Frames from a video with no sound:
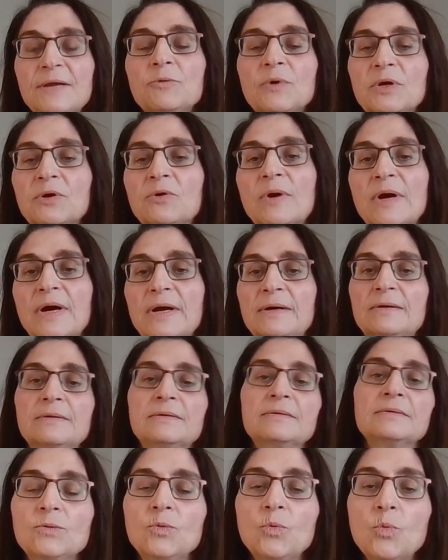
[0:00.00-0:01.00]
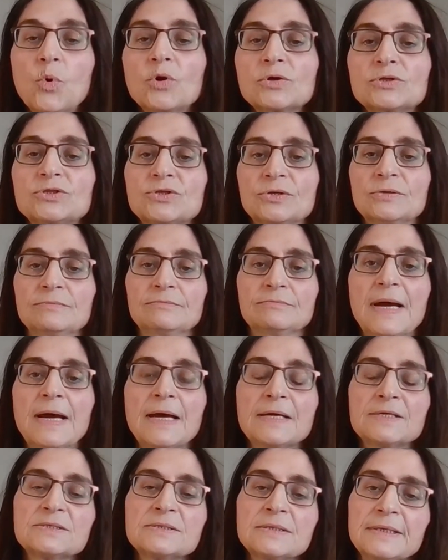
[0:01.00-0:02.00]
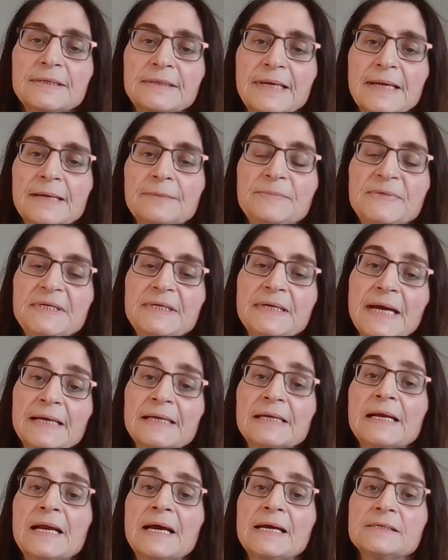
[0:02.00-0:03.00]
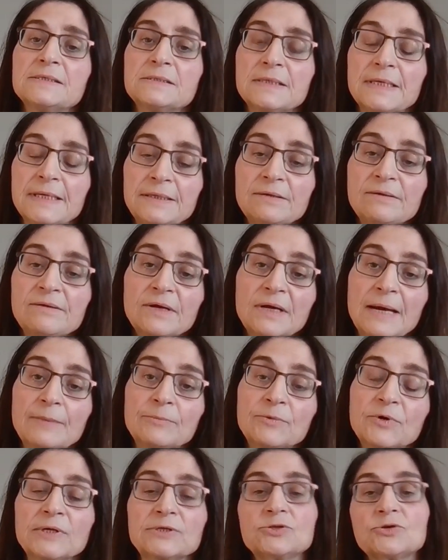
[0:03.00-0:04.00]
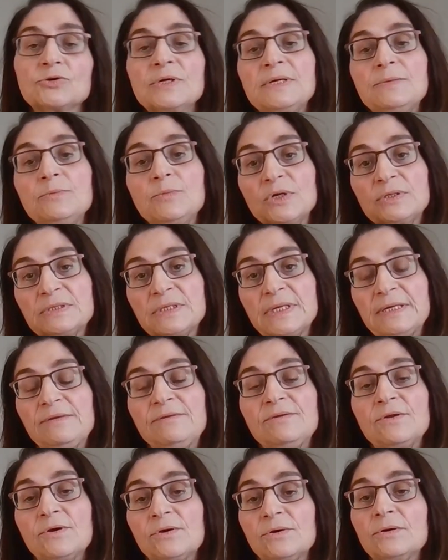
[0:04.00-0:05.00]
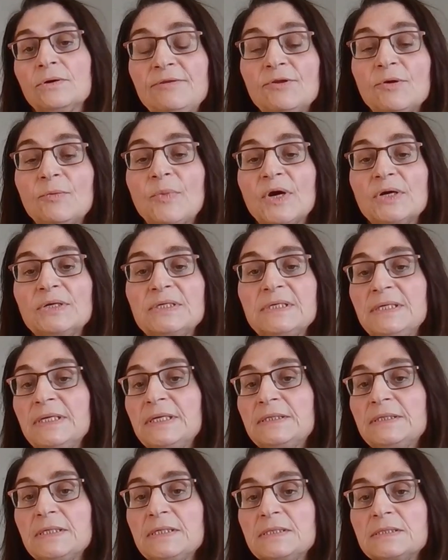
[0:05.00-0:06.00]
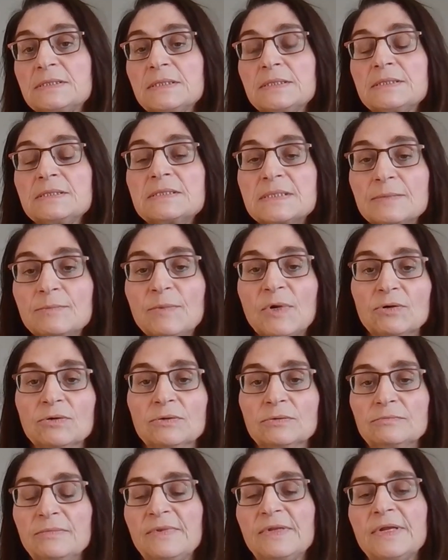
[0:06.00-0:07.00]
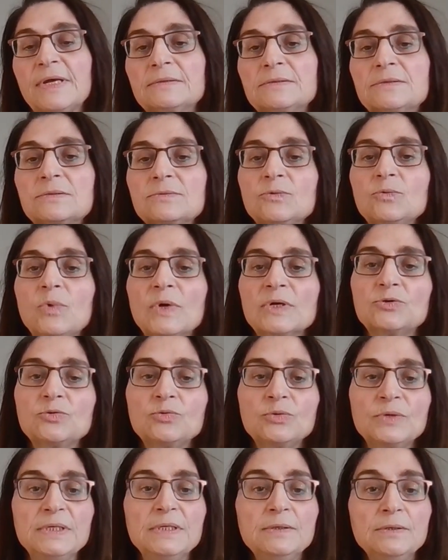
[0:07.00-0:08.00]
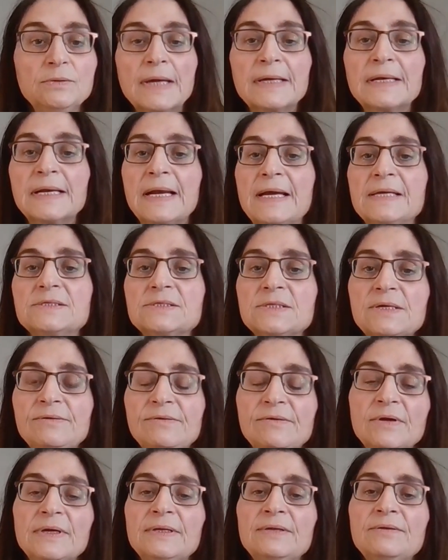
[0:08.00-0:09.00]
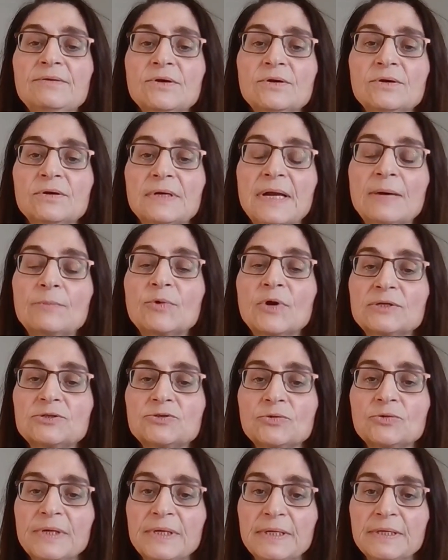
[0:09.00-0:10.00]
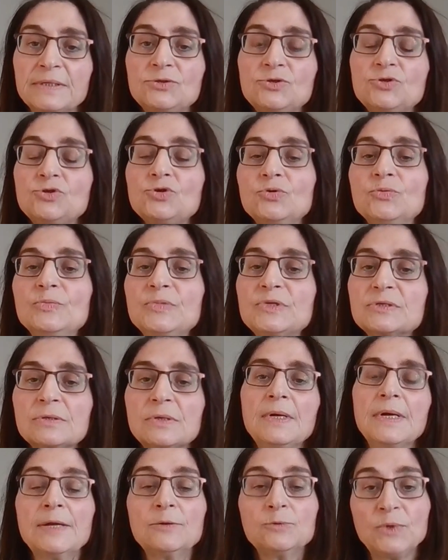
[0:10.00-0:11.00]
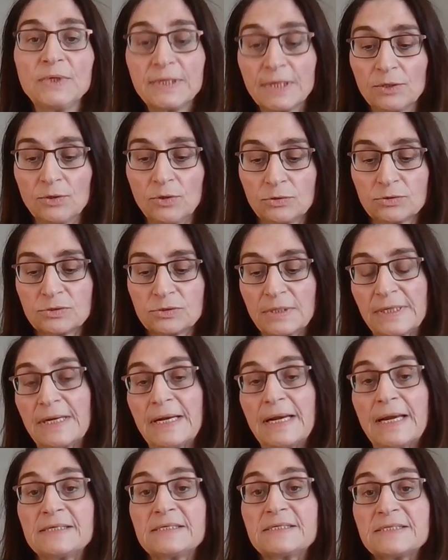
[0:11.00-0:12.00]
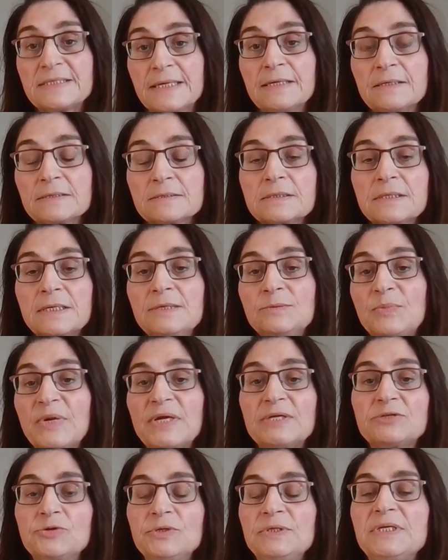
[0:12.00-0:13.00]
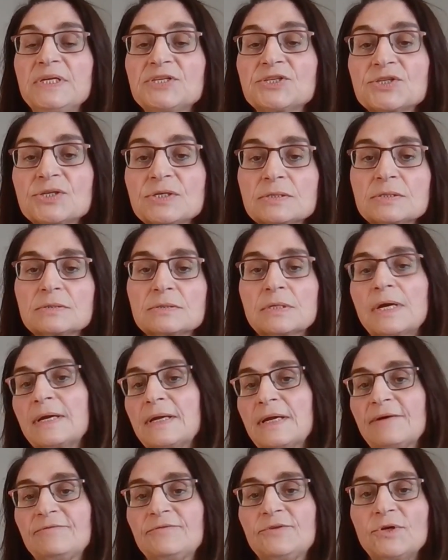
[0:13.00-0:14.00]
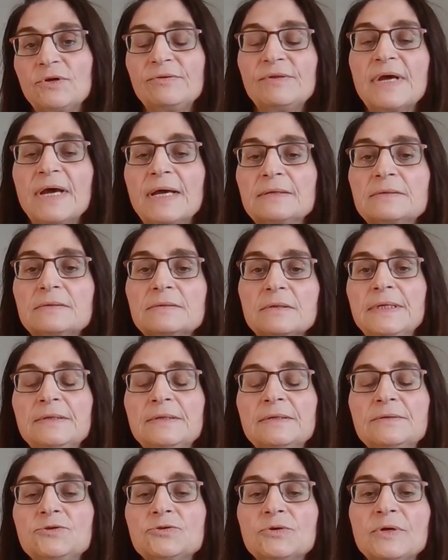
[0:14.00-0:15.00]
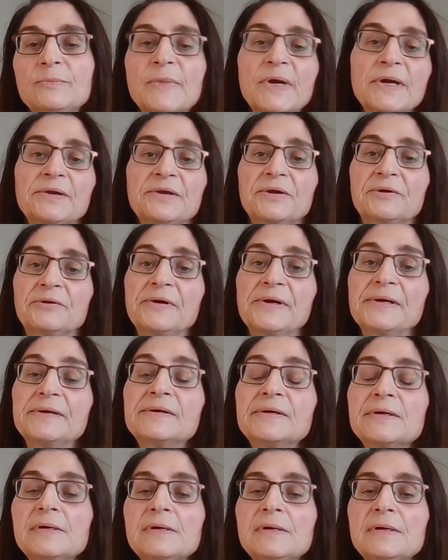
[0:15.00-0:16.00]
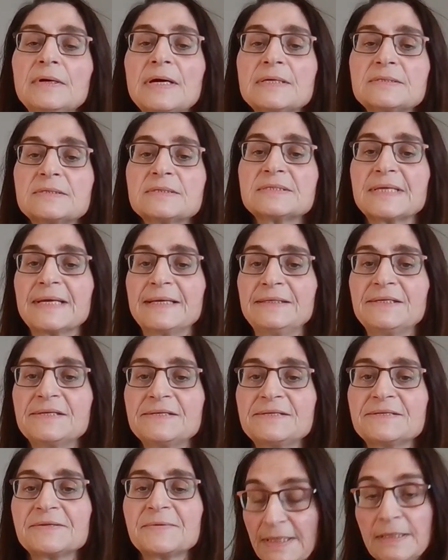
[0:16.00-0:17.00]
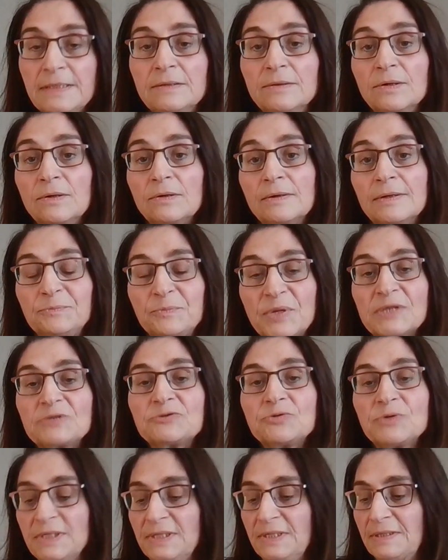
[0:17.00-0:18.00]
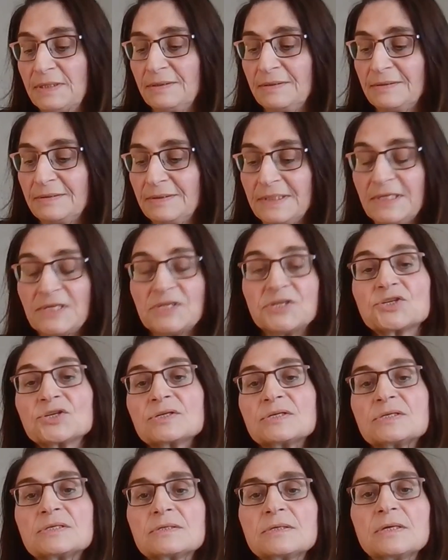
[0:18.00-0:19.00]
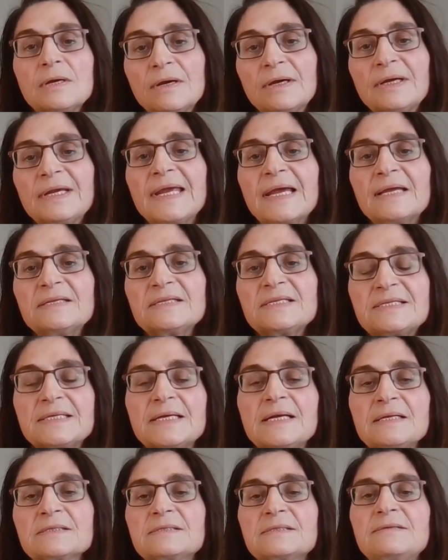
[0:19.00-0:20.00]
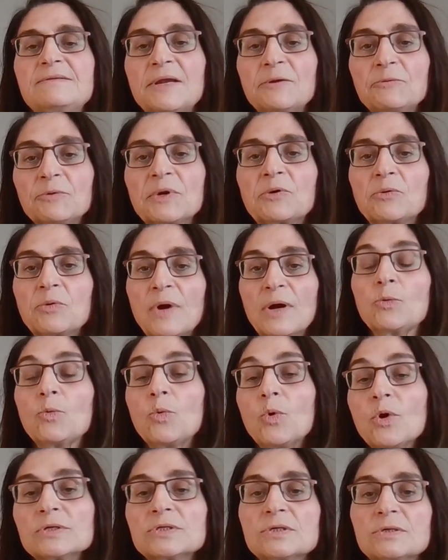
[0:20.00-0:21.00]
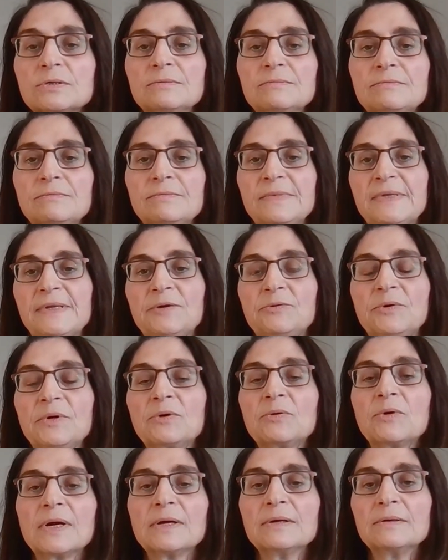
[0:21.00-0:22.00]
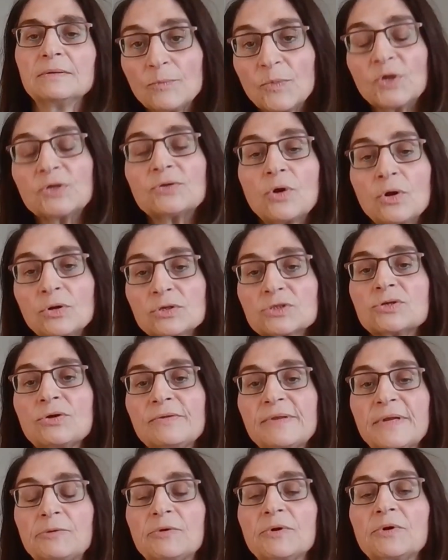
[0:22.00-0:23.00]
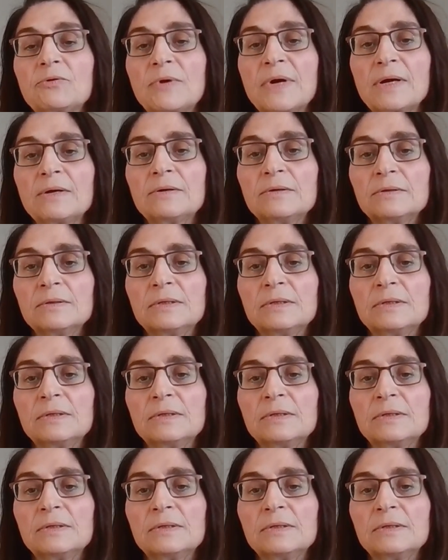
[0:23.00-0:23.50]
require water, as it can be analyzed in the laboratory, but in the body, it is similar. That's what we analyze in the laboratory in tubes. And we can also analyze cells in Petri dishes. I have done that during my career as a scientist. In Petri dishes, again, cells, they require water. But also they require